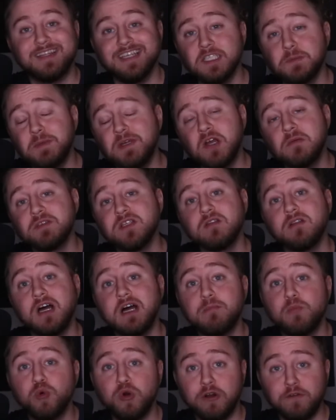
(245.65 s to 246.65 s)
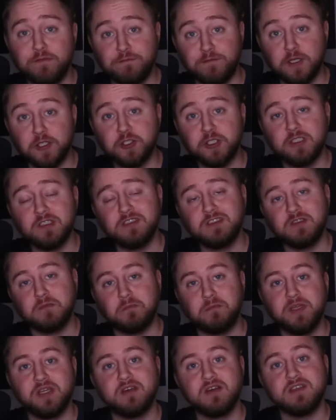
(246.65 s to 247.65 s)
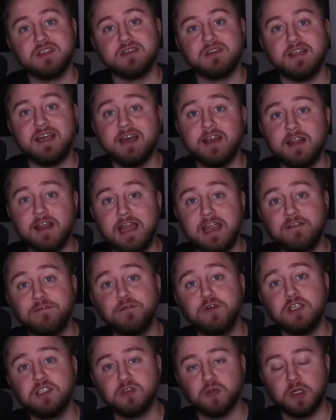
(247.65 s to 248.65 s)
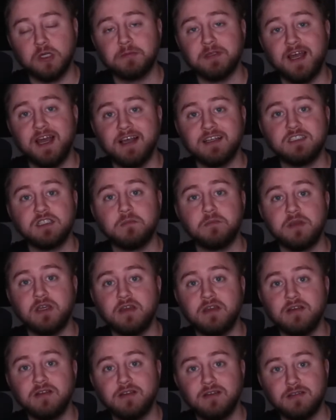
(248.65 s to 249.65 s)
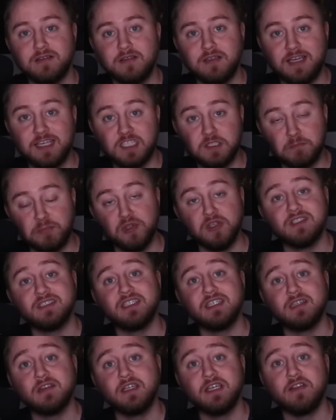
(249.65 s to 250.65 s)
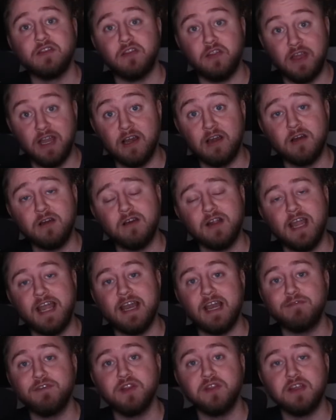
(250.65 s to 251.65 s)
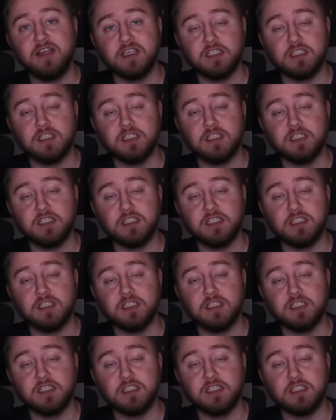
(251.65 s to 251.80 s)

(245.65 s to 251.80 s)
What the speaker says: This becomes a lot more efficient because not every script has to be explicitly there, and everything